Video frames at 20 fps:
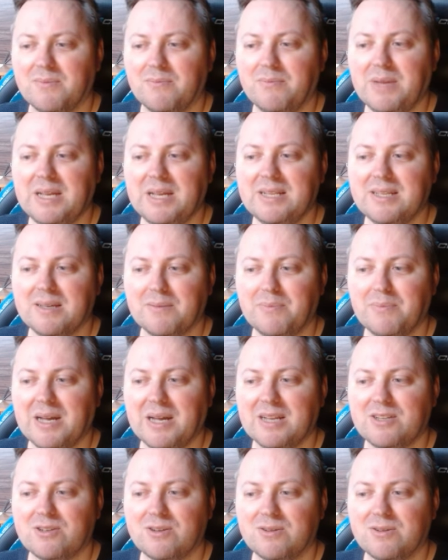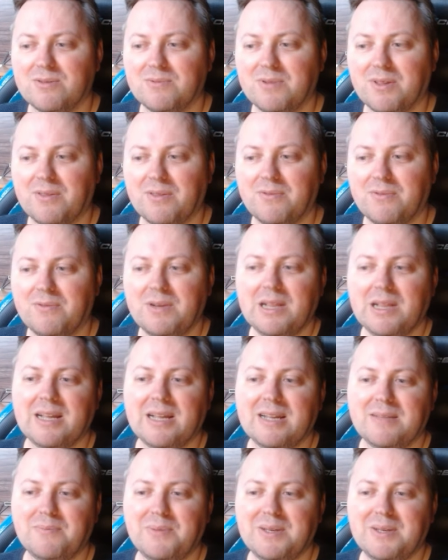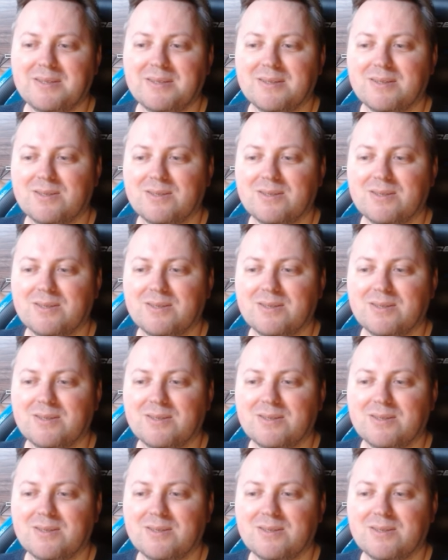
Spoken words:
mating pattern with 3 light pieces.